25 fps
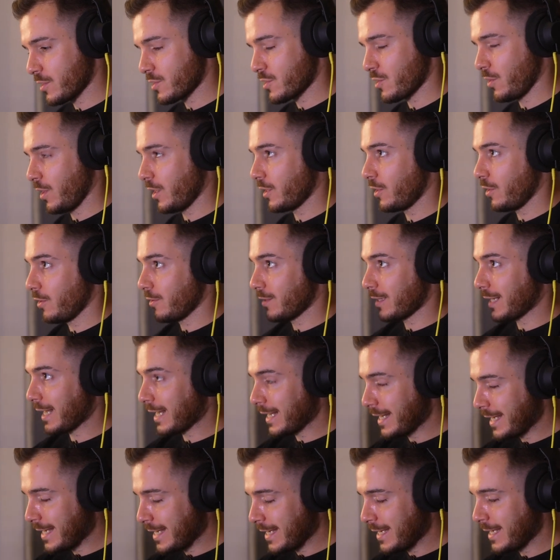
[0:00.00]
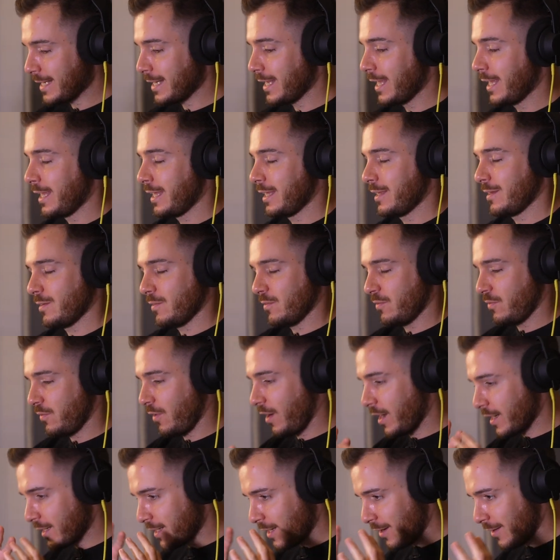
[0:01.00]
So I go clean,
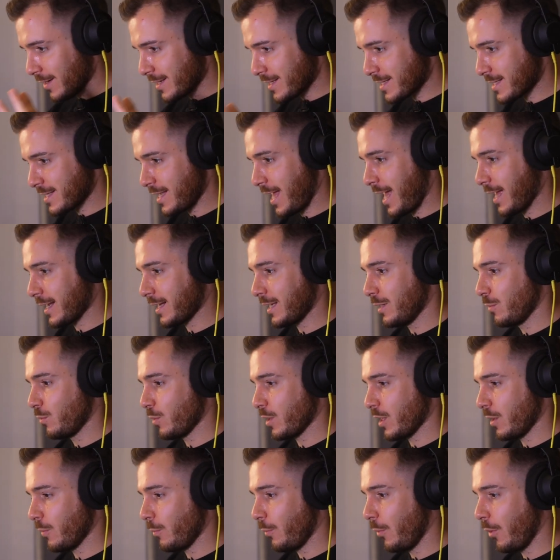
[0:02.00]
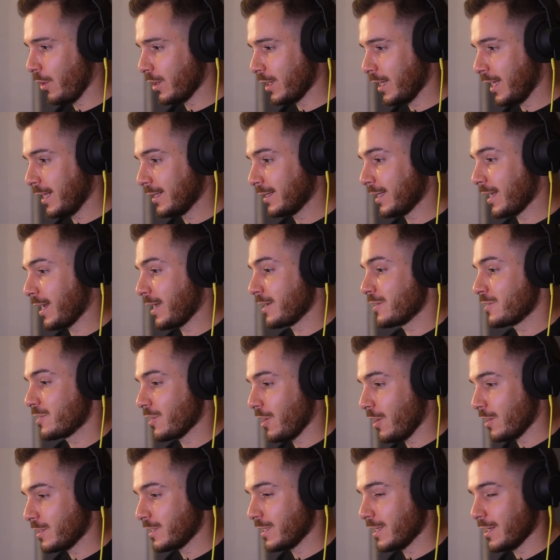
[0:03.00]
find out exactly what I want, and then I
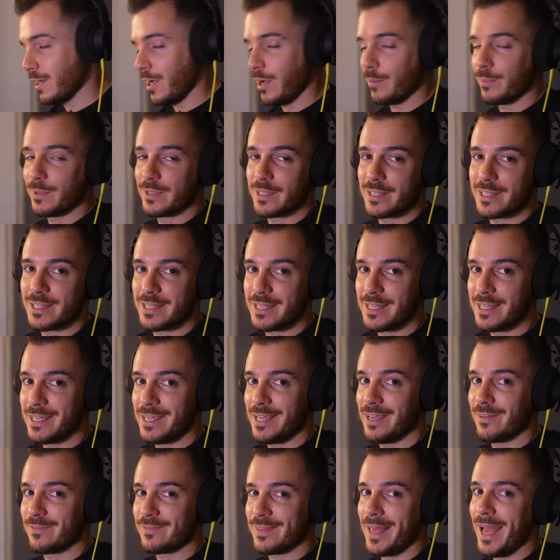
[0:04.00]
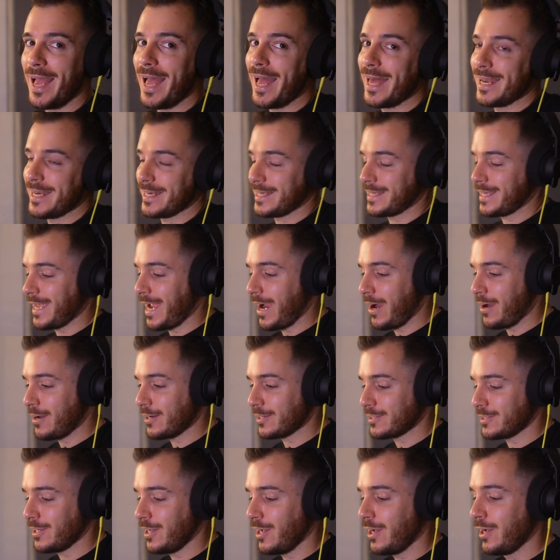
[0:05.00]
dirty it up and see if that added
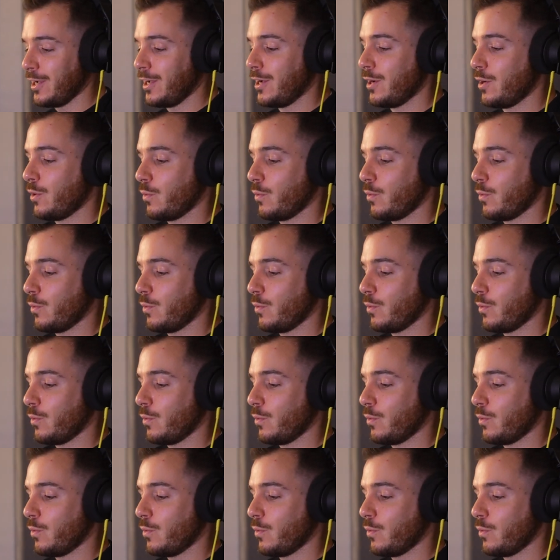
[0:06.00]
character